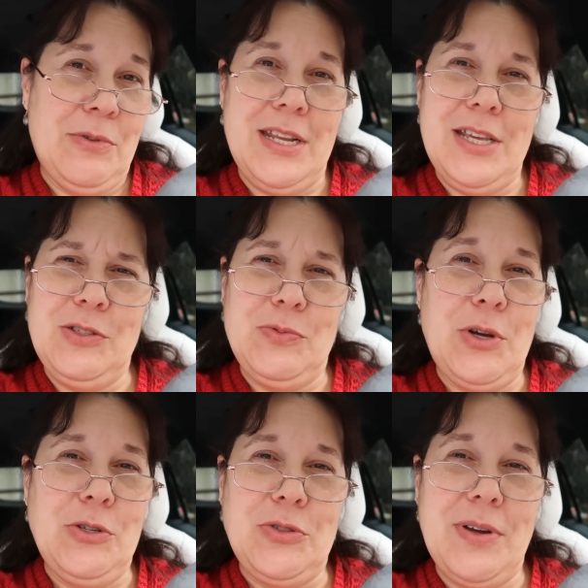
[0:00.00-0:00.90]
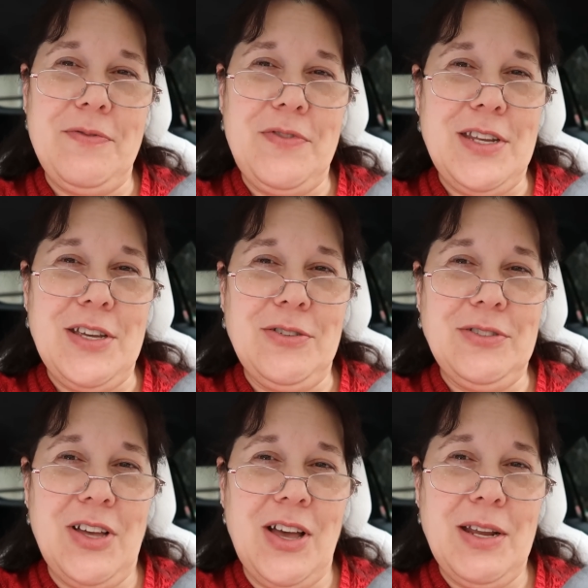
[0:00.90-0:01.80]
one of his road trip
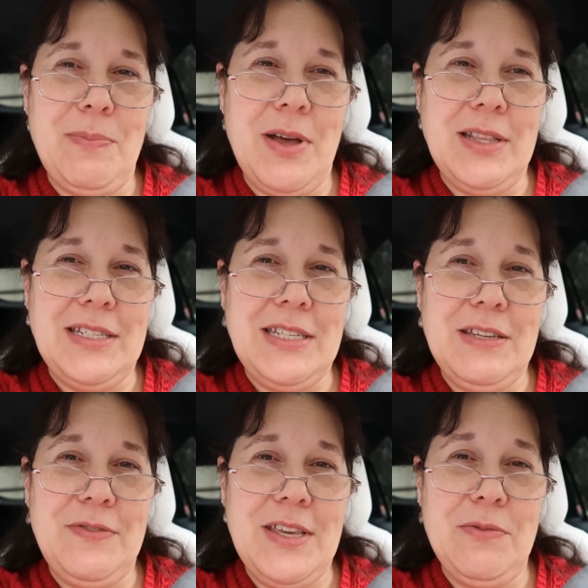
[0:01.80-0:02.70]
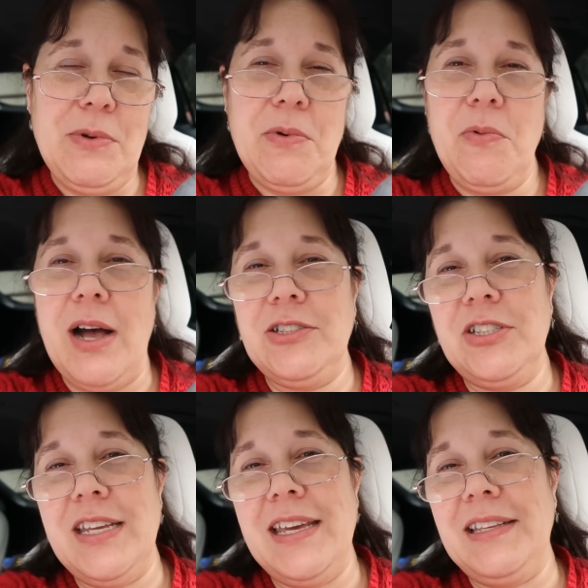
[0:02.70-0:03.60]
videos on up on the TV. We were
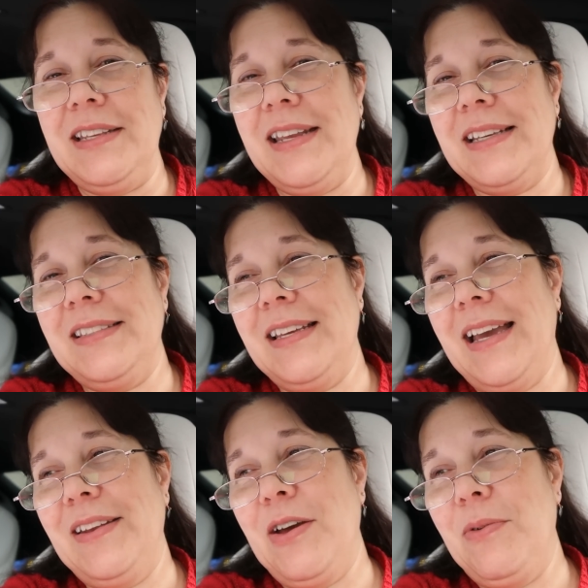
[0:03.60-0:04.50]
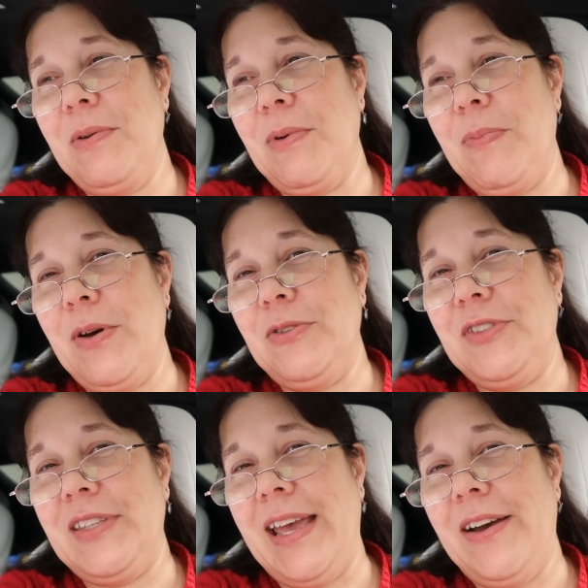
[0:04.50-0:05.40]
watching it, and the next thing I know, we were both
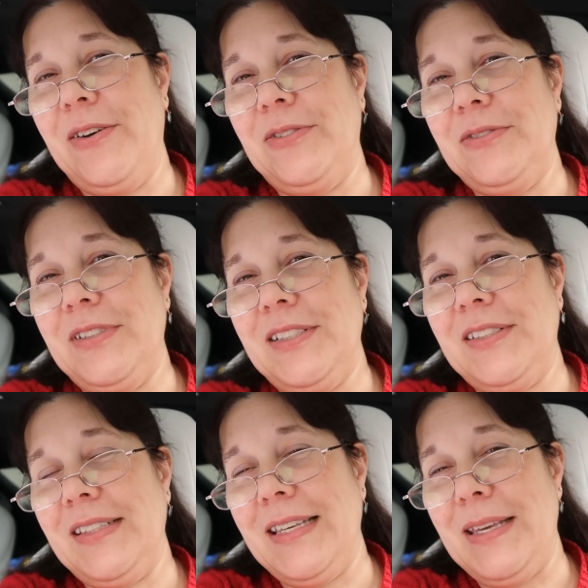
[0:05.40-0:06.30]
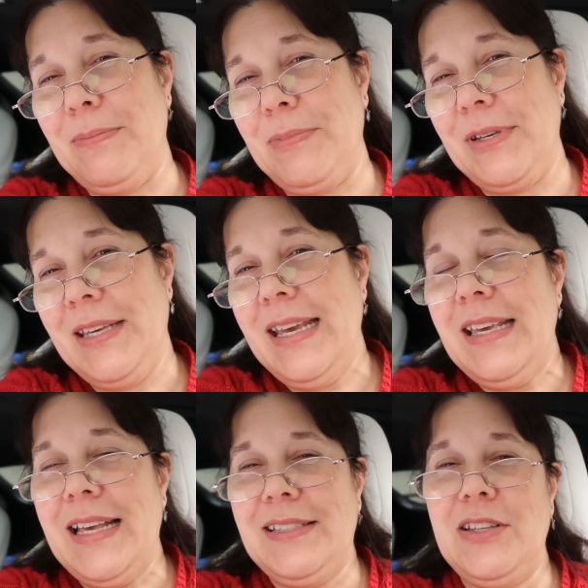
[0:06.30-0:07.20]
sound asleep.
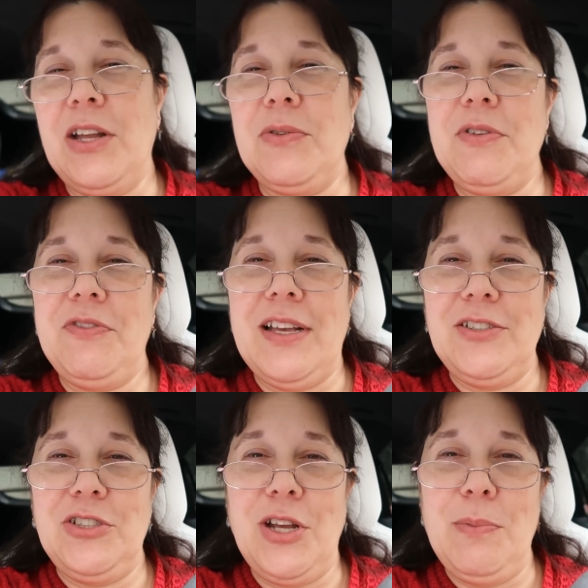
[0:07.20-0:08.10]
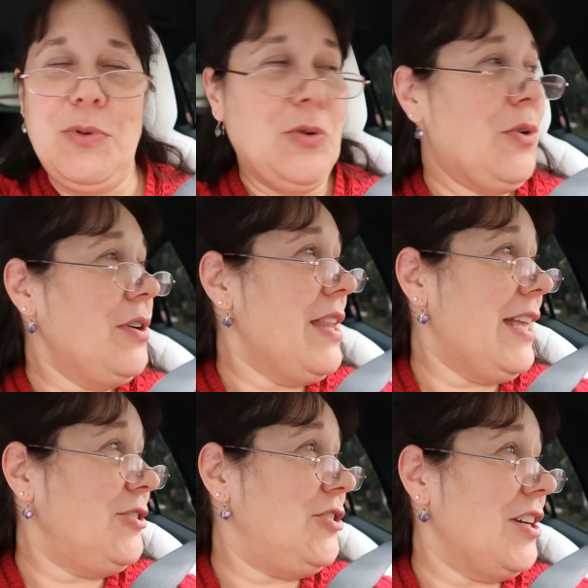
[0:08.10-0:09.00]
That's not a reflection on Bjorn.
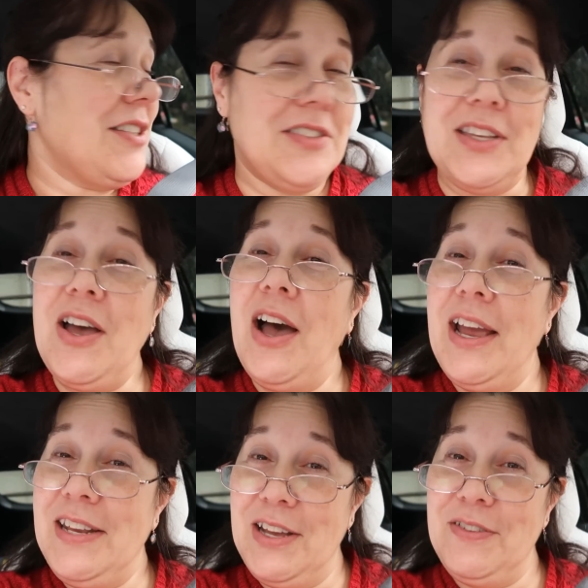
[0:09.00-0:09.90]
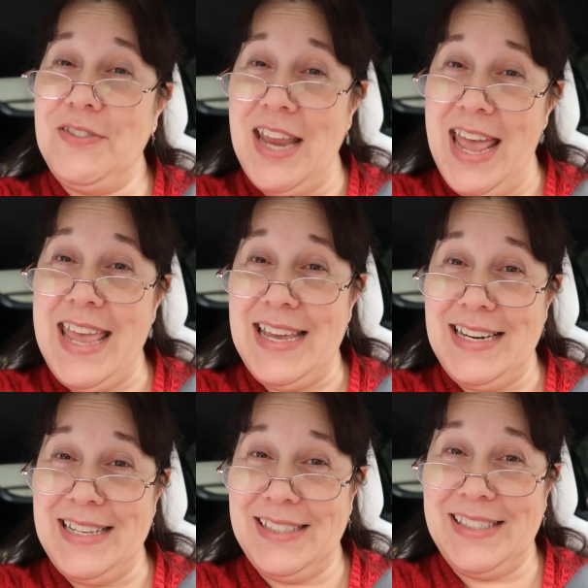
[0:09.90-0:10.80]
That's just the kind of day
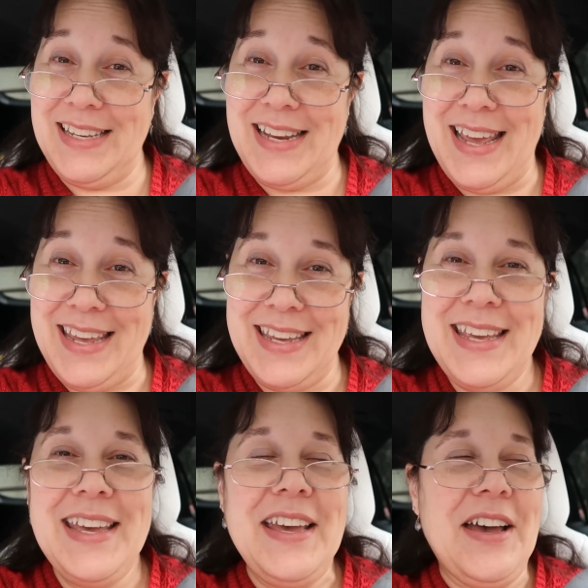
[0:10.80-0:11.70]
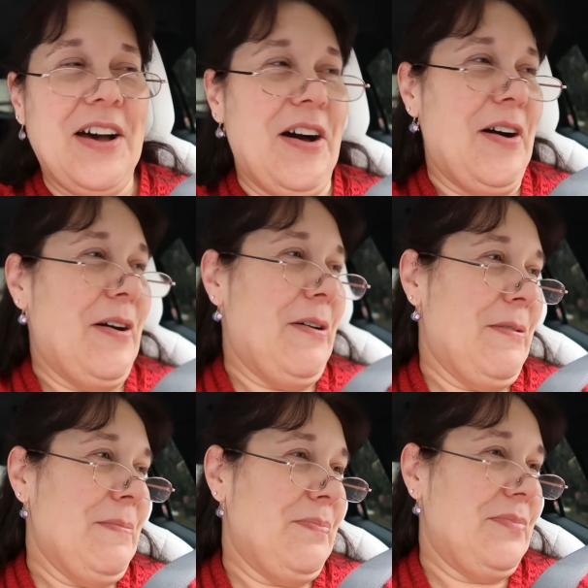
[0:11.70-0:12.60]
it is today.
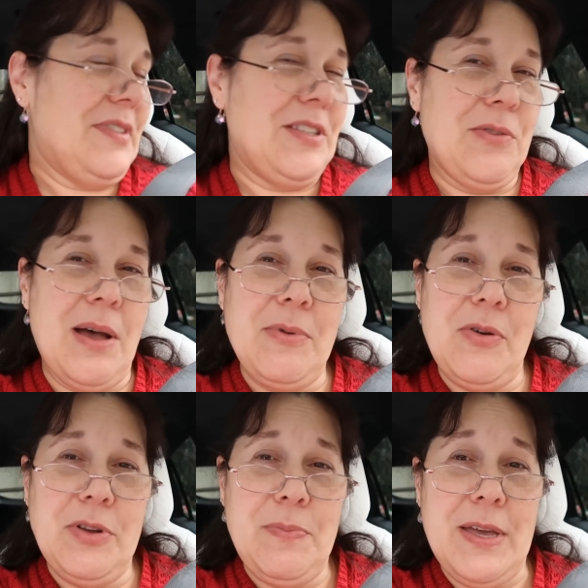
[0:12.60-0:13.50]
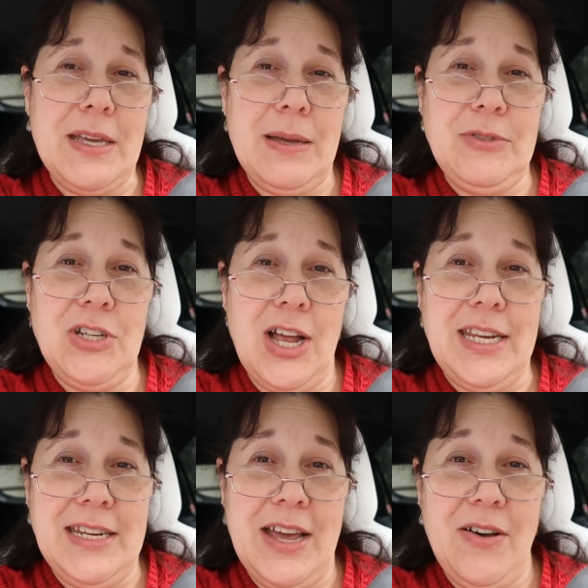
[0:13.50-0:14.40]
Um, so I'm going to pick up
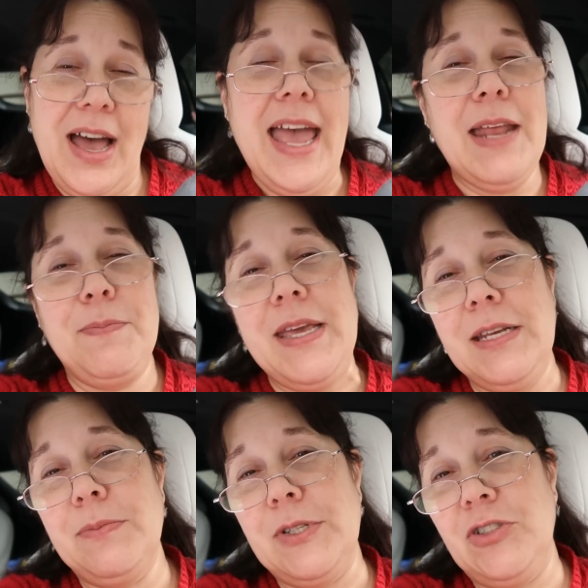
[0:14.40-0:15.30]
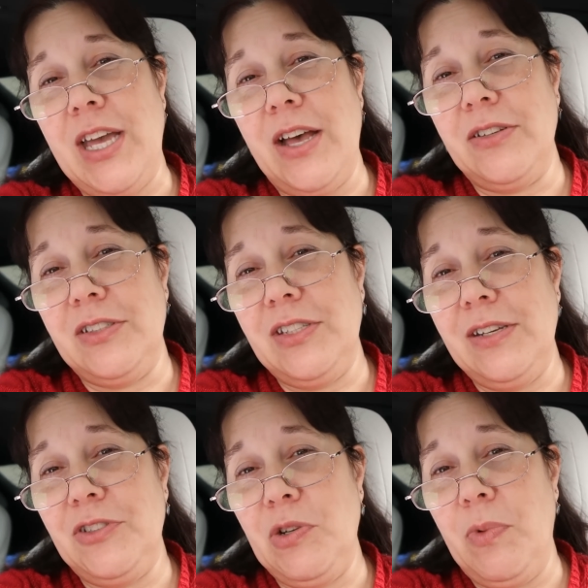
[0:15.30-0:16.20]
Johnny now. I had pinged Michelle to
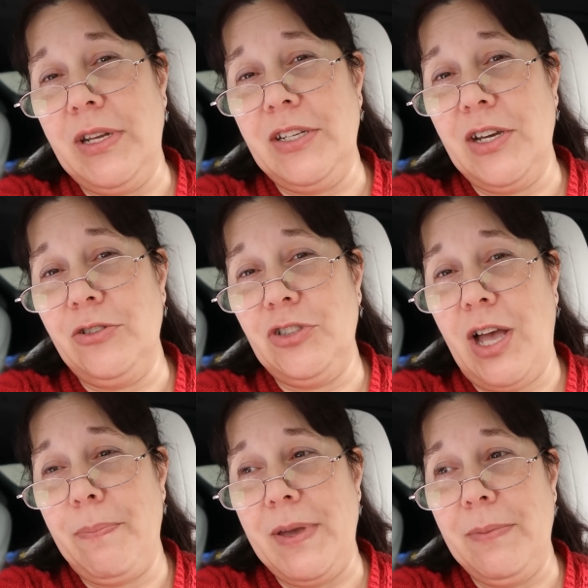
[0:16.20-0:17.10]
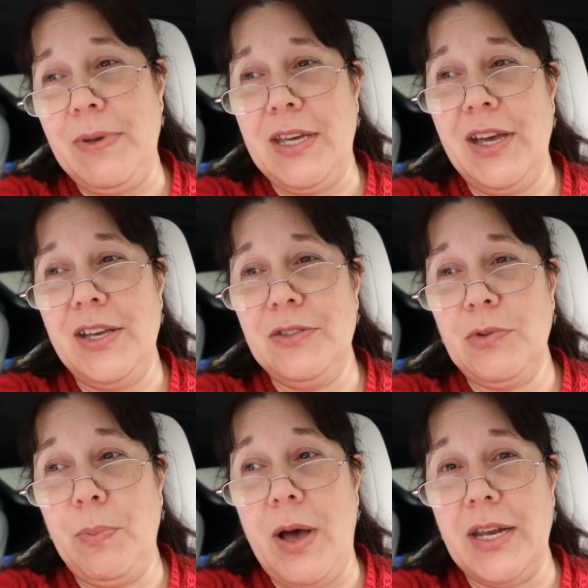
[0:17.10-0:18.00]
see if she wanted to go shopping because
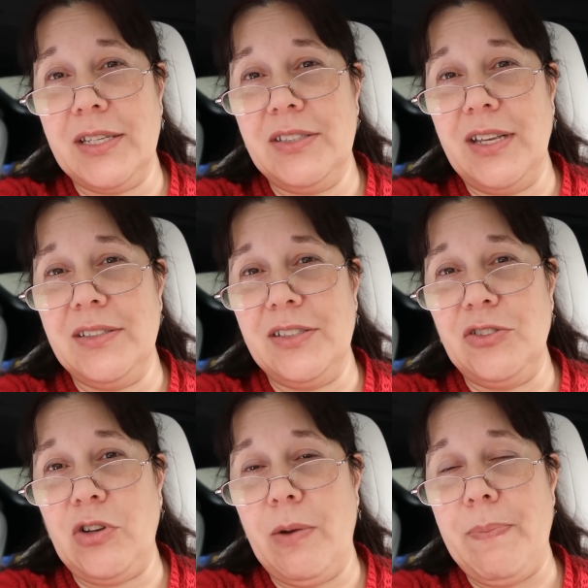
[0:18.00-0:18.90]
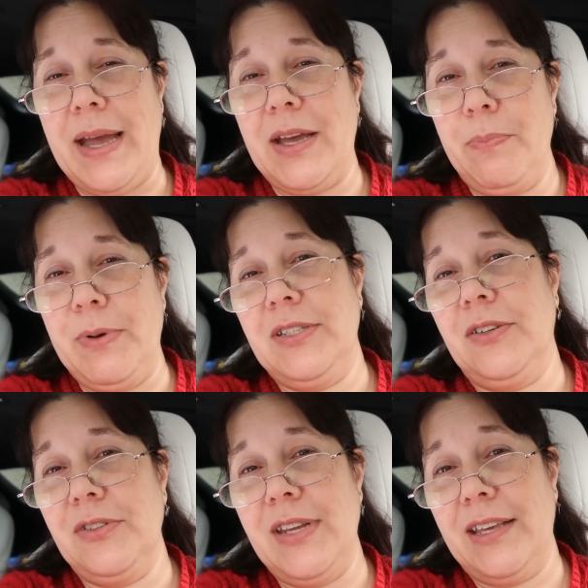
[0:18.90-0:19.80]
robotics doesn't start back up
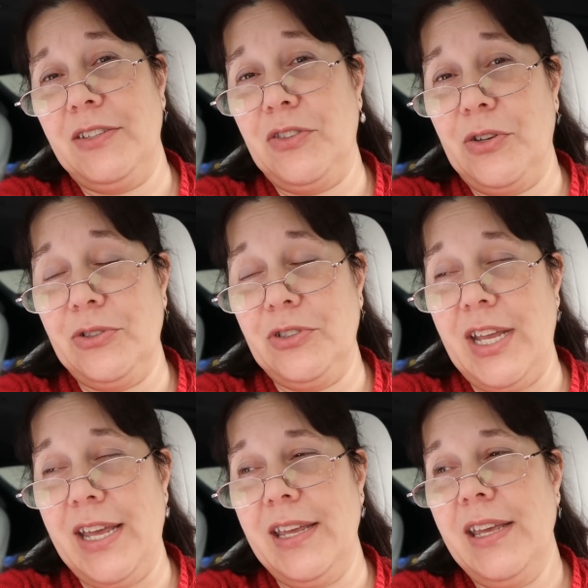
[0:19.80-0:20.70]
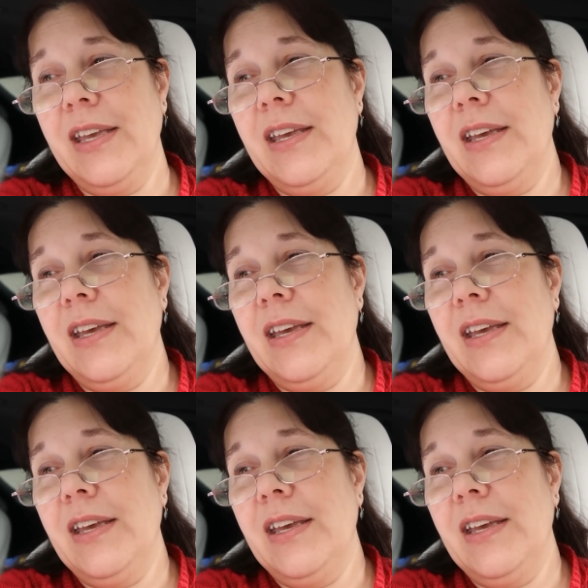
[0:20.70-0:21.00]
until next Thursday.